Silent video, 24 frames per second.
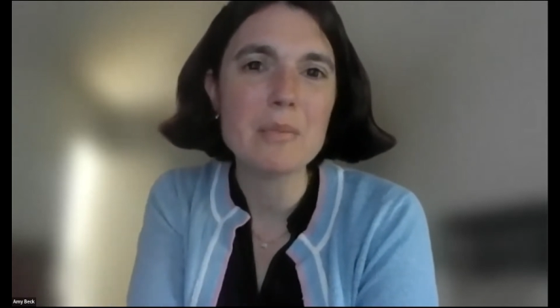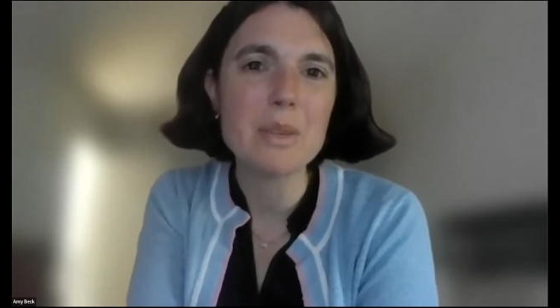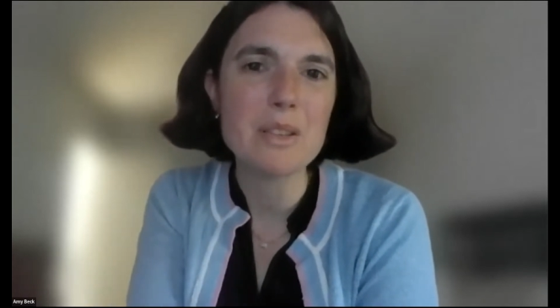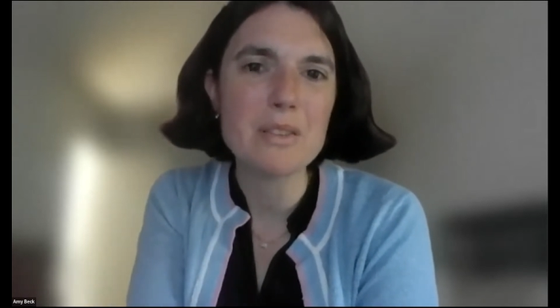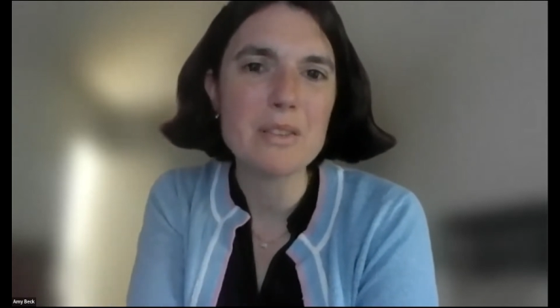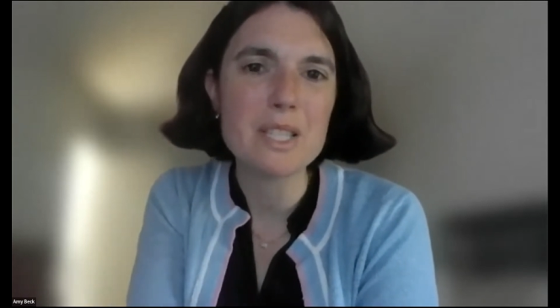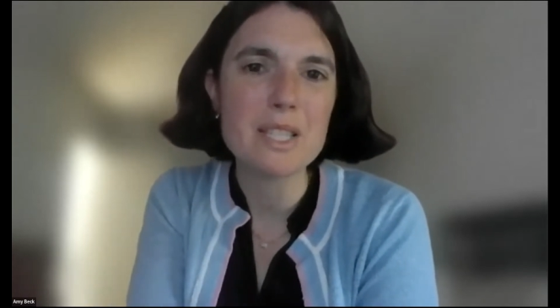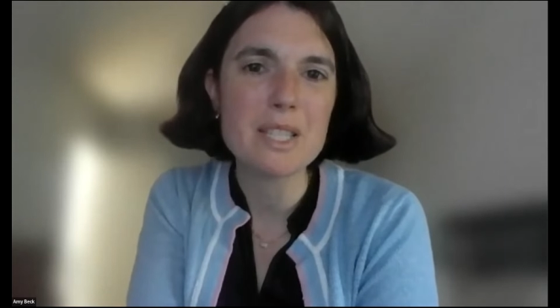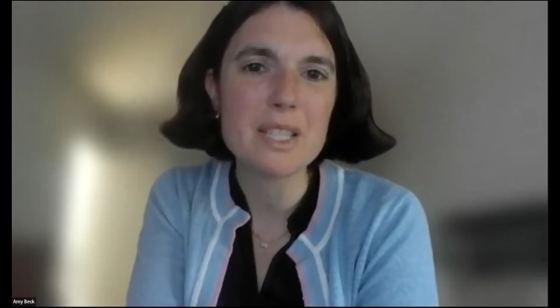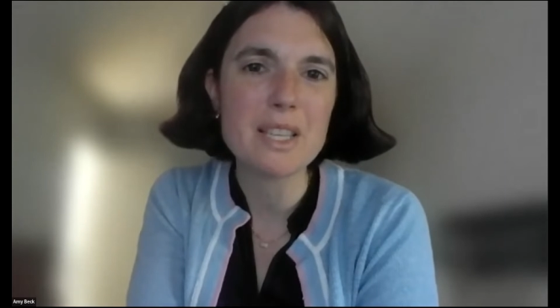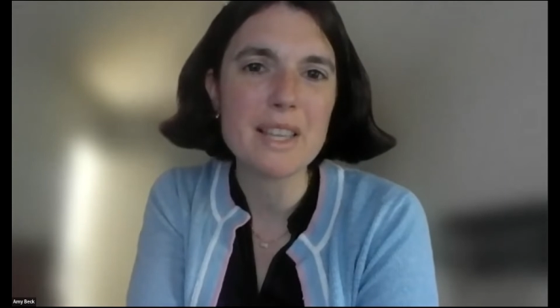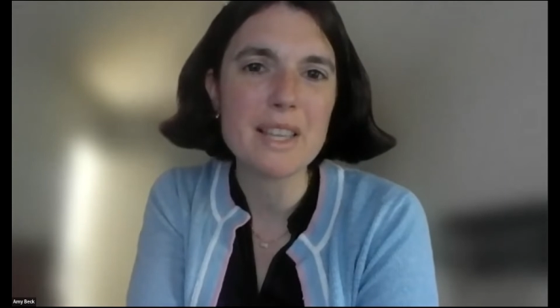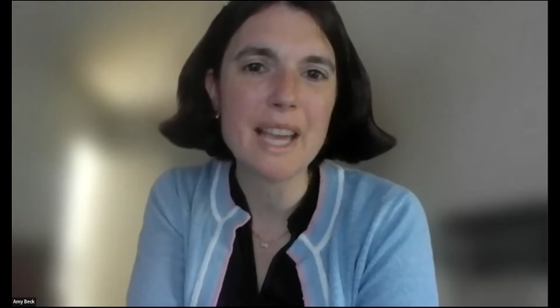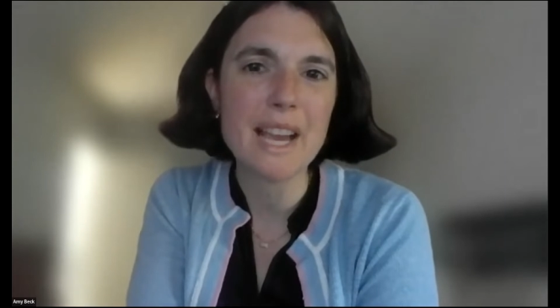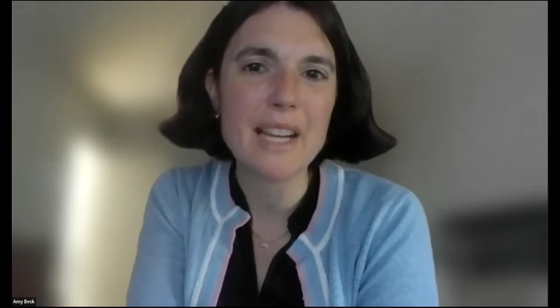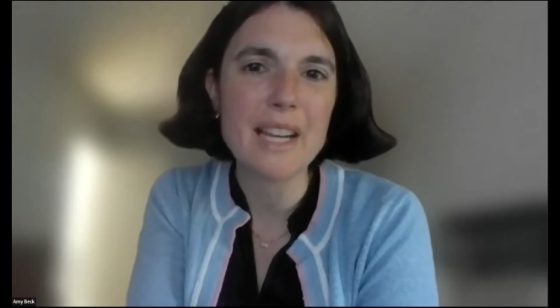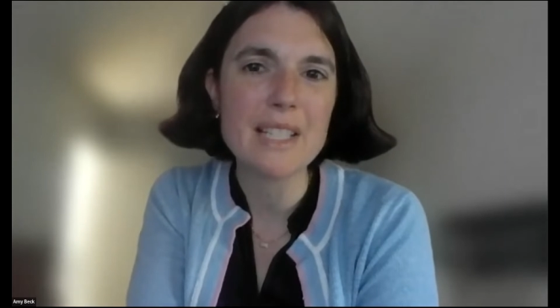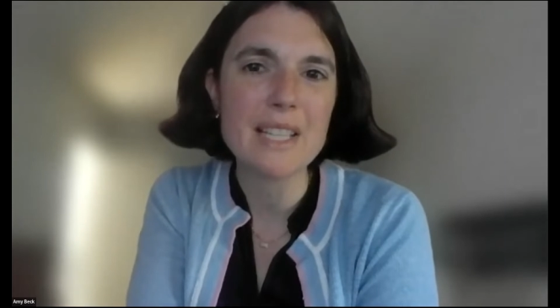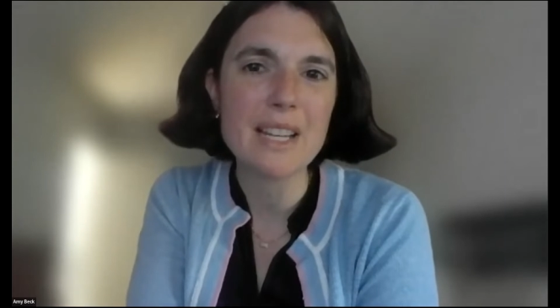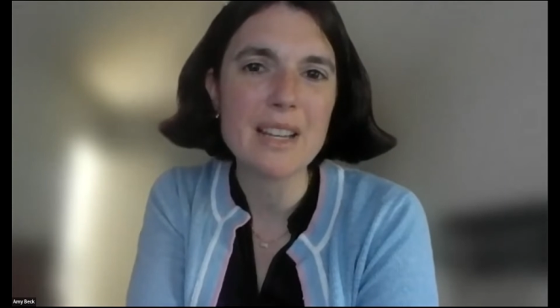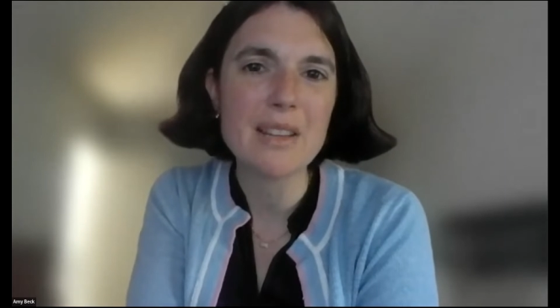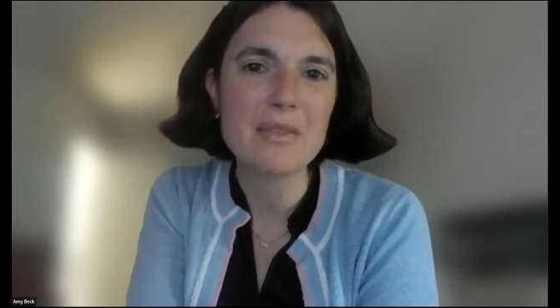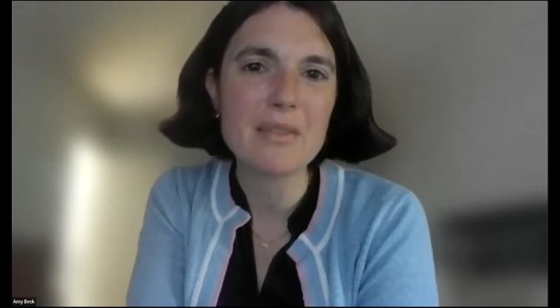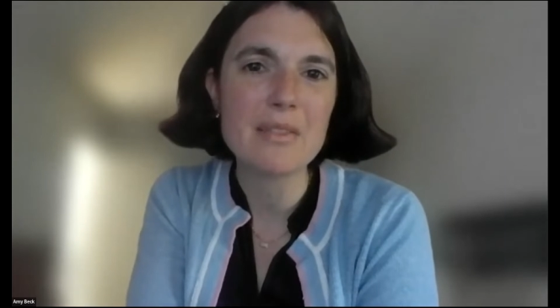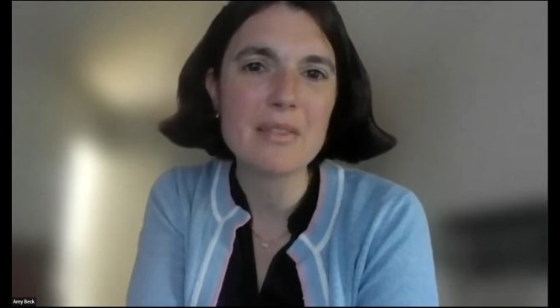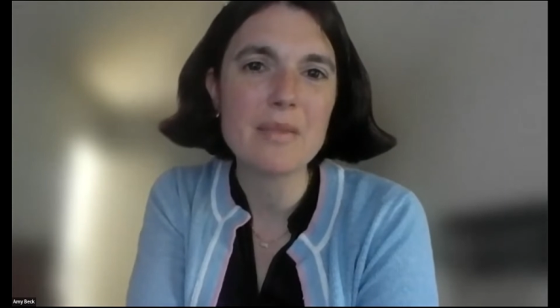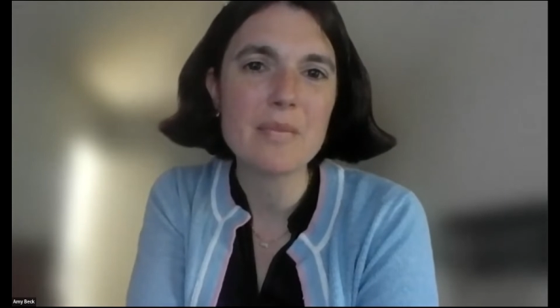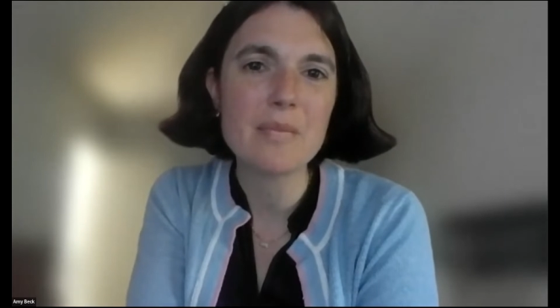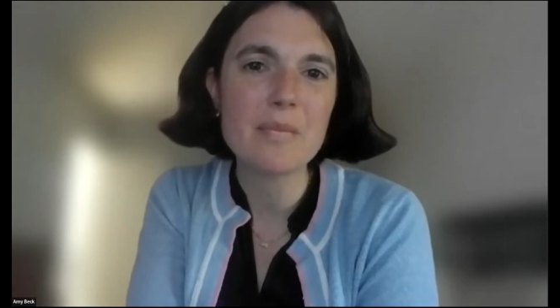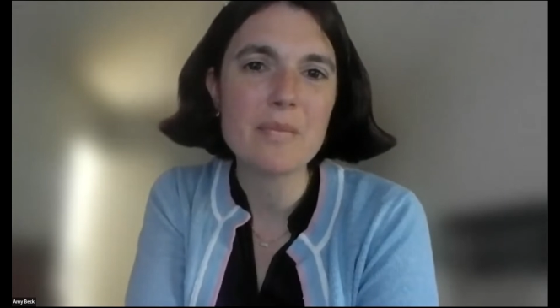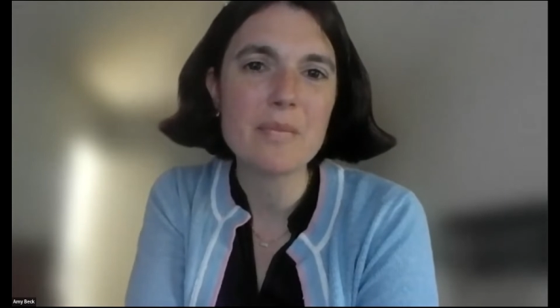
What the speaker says: be physically active.